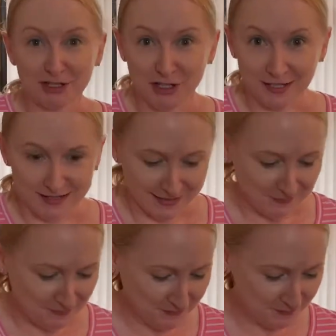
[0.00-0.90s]
jersey.
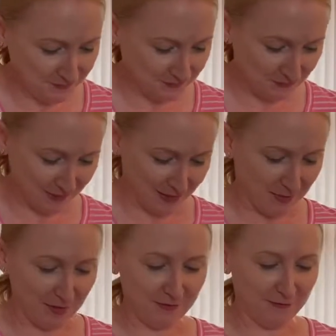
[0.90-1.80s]

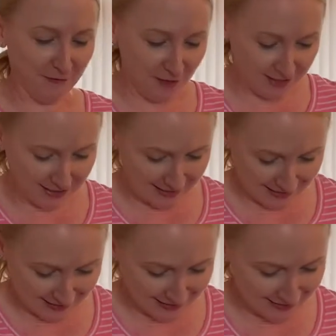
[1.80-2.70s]
But
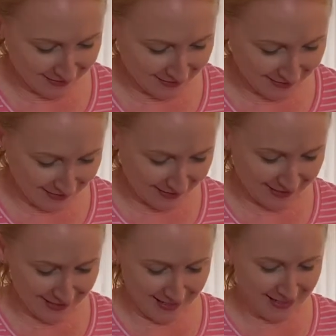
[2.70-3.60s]
finally,
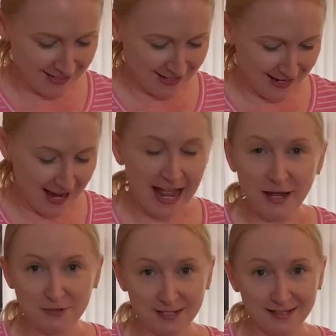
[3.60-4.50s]
the
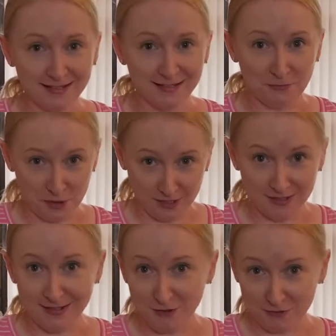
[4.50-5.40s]
house
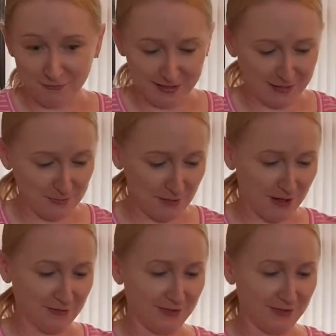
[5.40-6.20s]
ones are available over